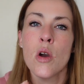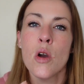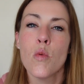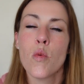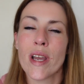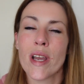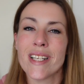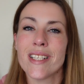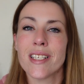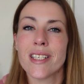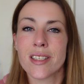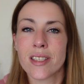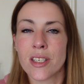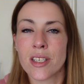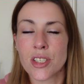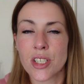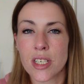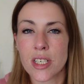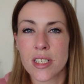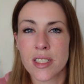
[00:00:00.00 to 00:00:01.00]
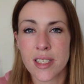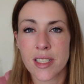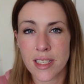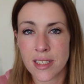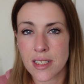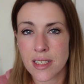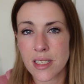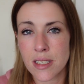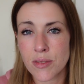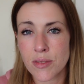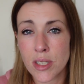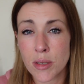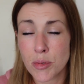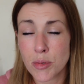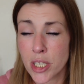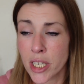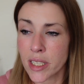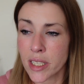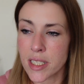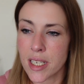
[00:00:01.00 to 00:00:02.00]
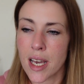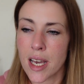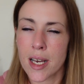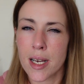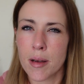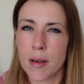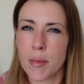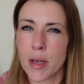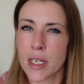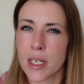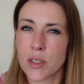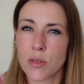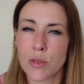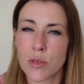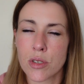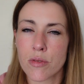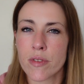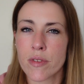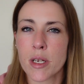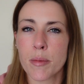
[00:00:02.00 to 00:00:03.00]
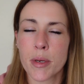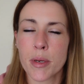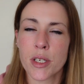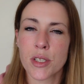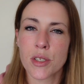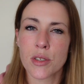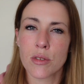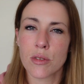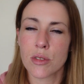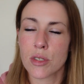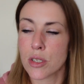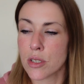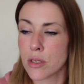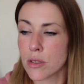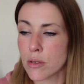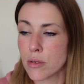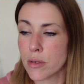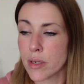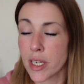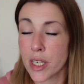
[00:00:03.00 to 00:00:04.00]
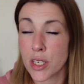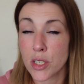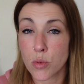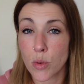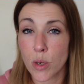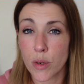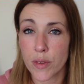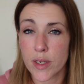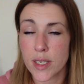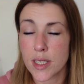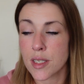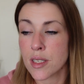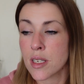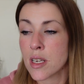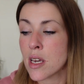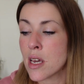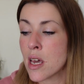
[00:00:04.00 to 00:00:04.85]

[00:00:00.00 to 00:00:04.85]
Weight is such a sensitive subject, and it's also really personal to each one of us.